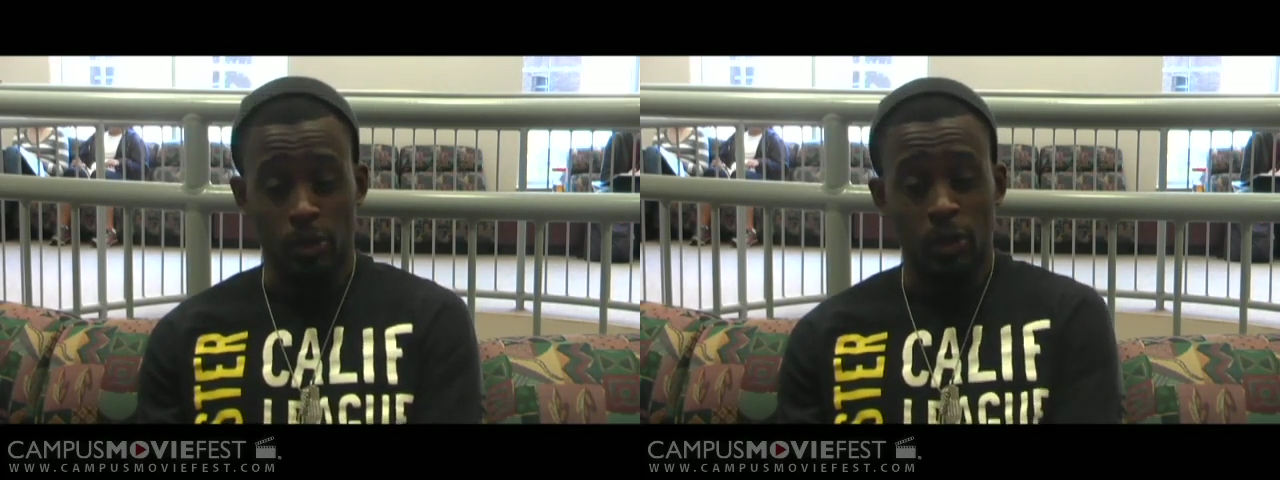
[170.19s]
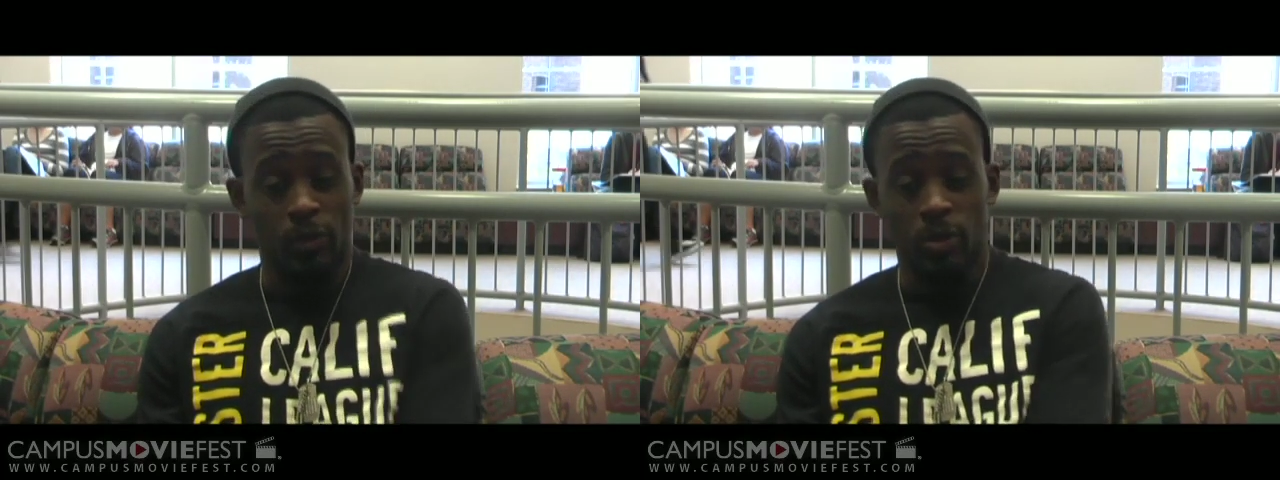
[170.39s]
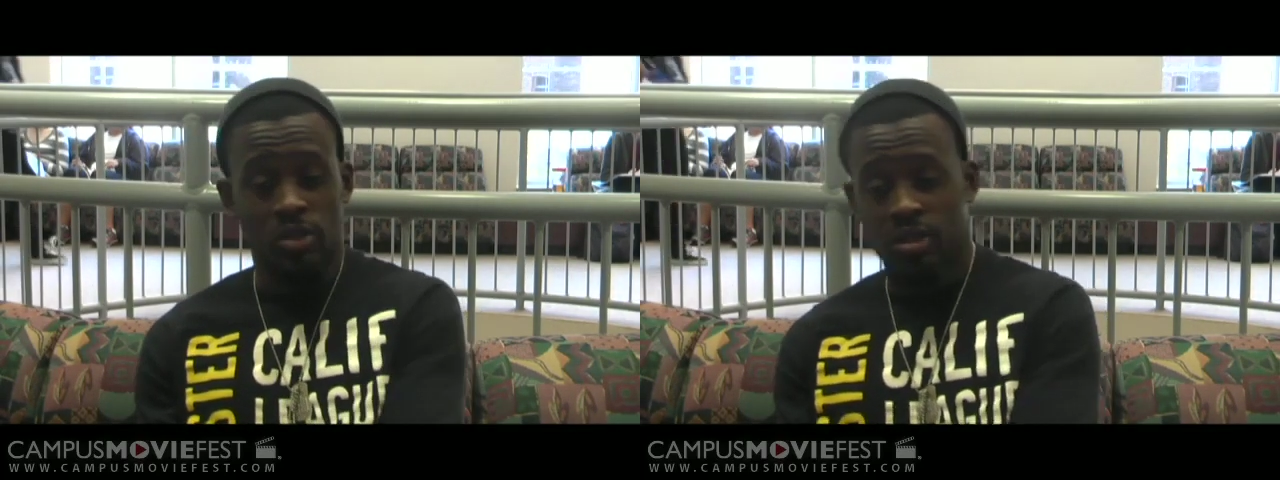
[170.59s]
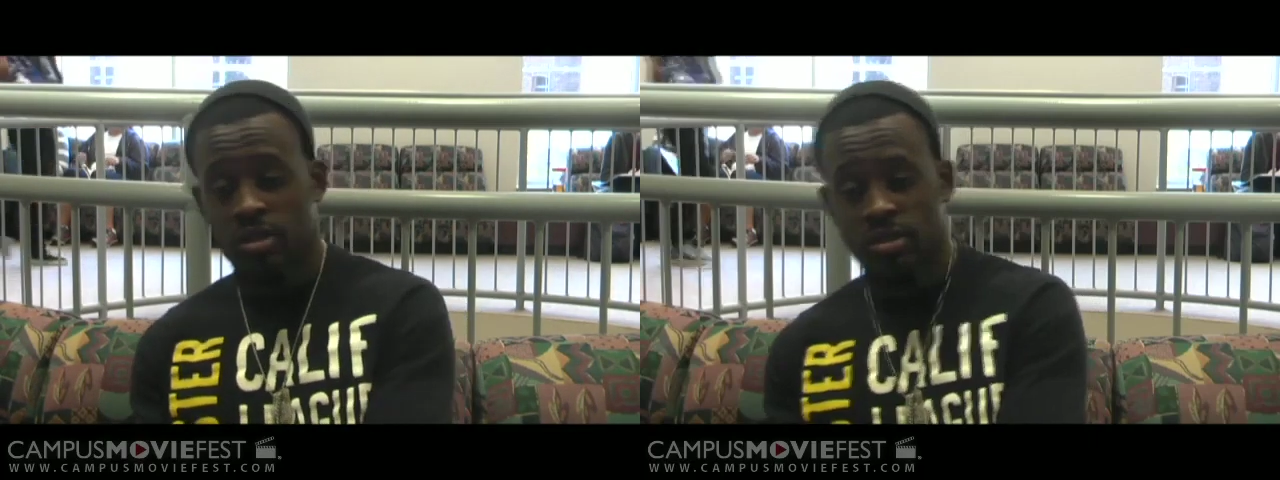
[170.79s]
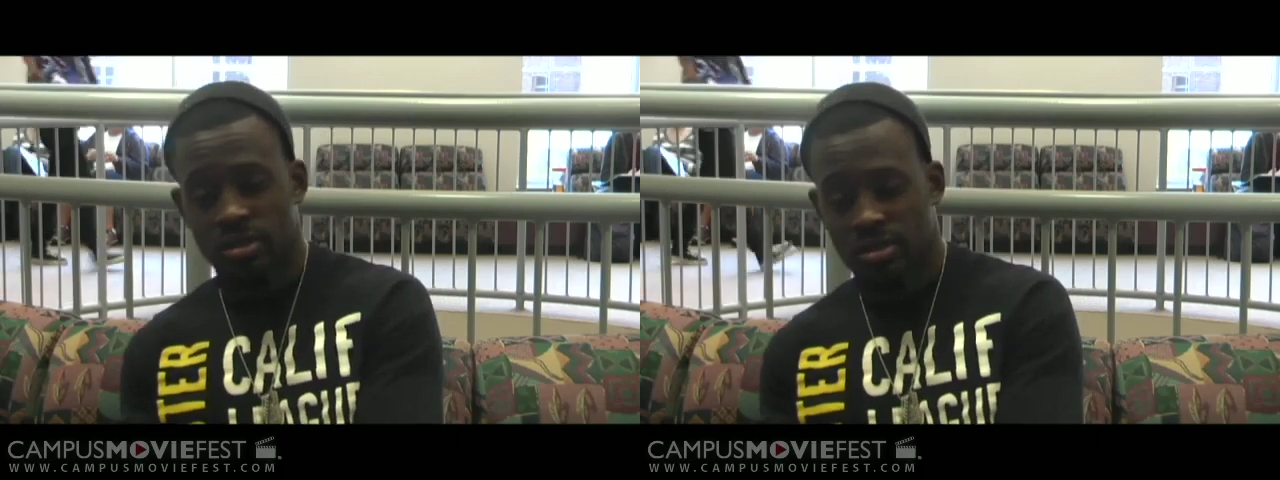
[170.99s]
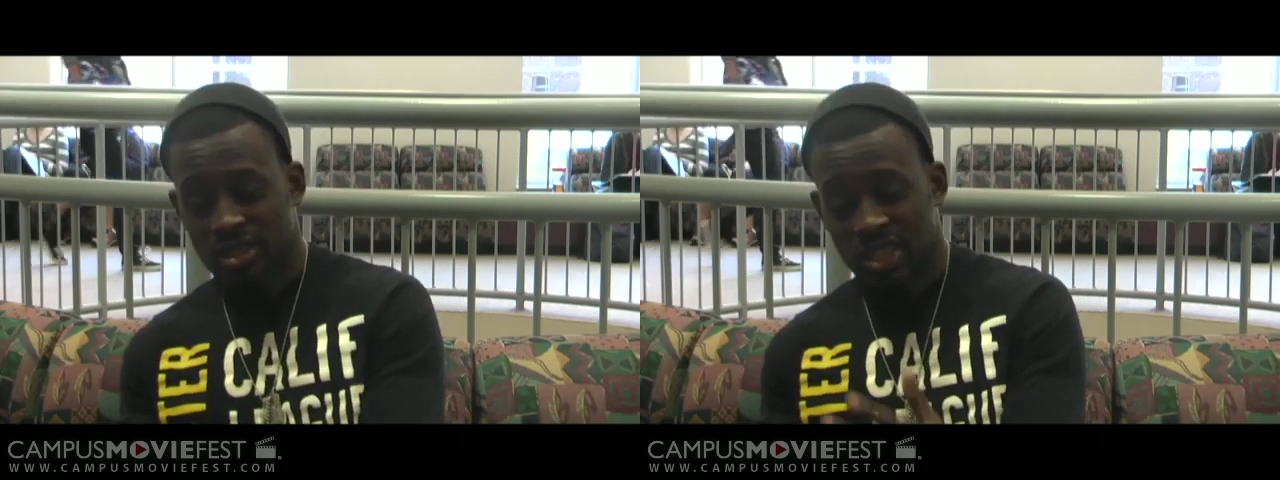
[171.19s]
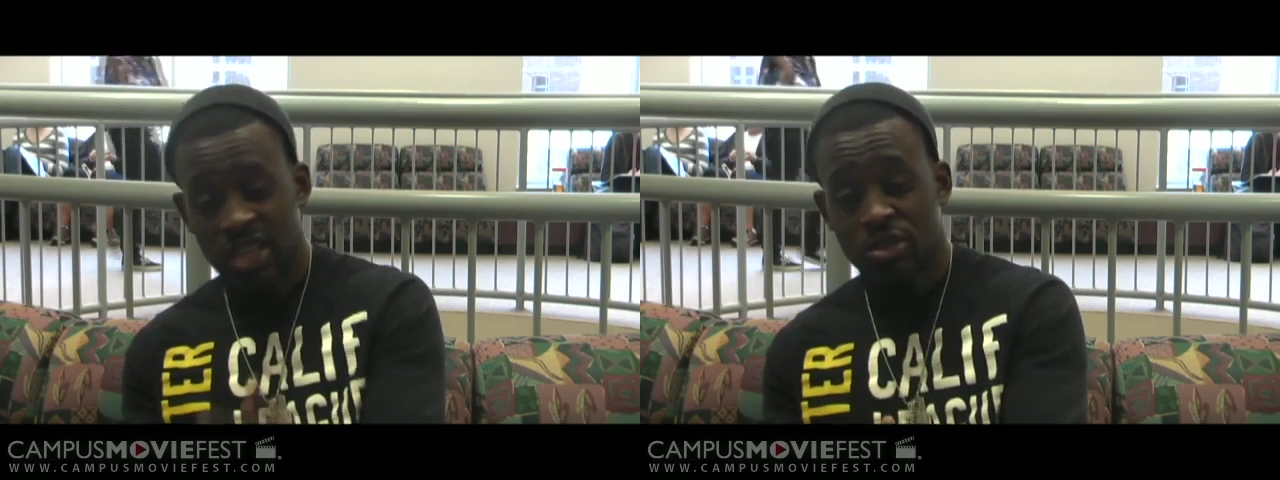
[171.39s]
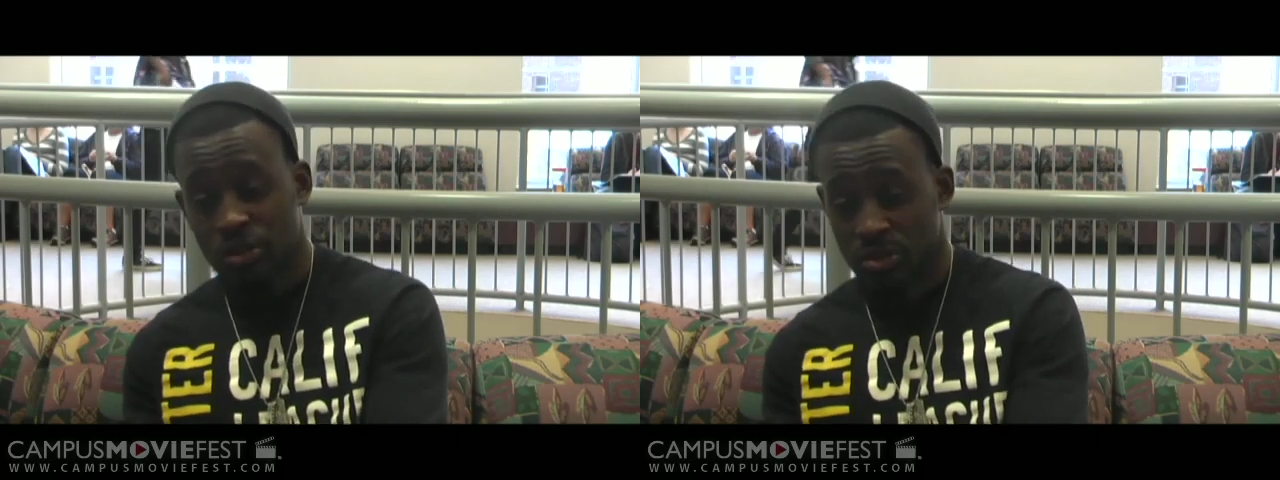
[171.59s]
three to four
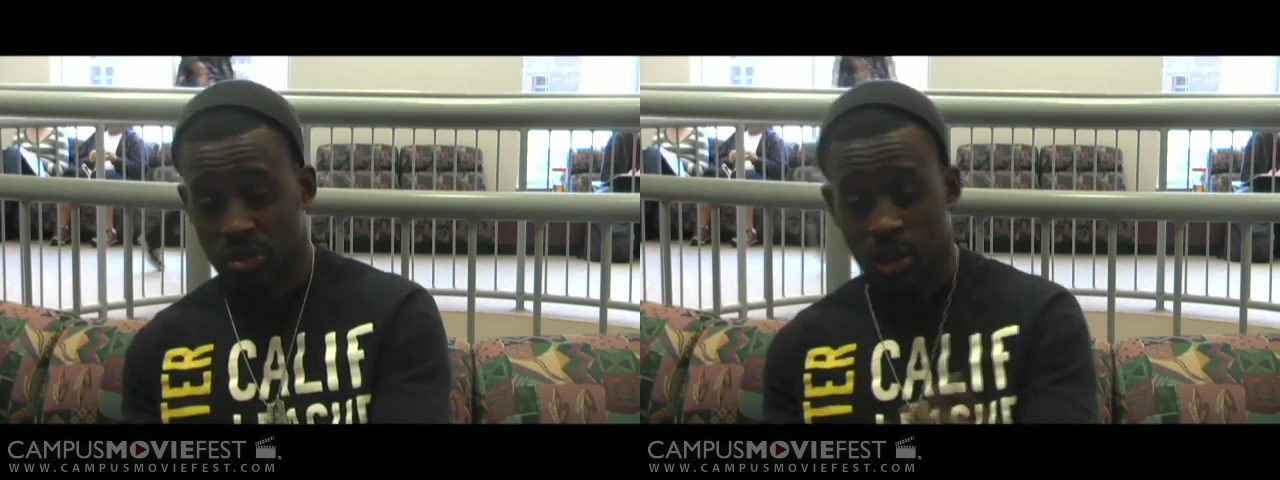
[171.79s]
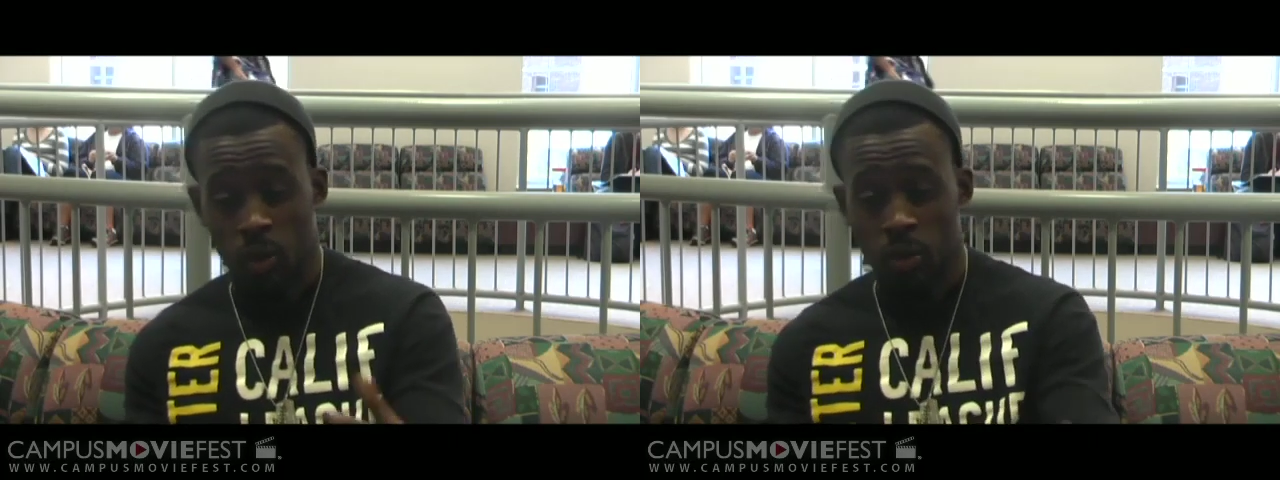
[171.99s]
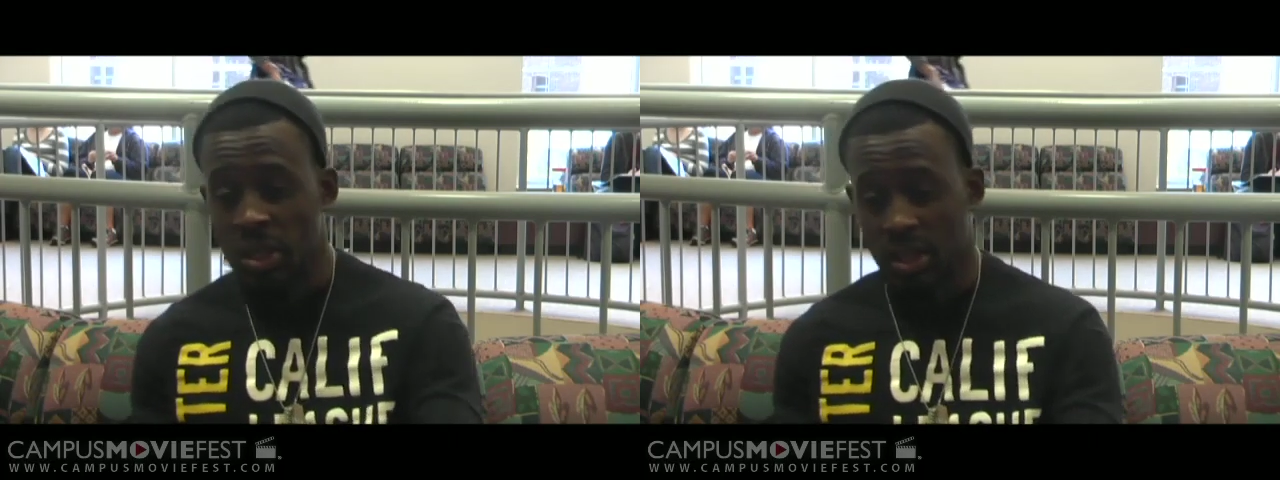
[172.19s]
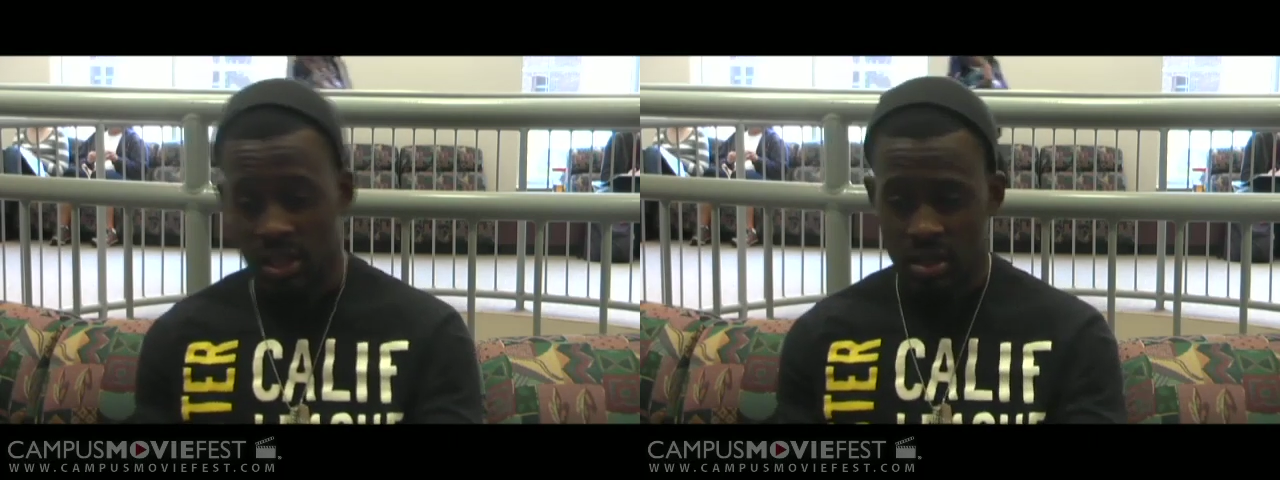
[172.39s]
seizures a week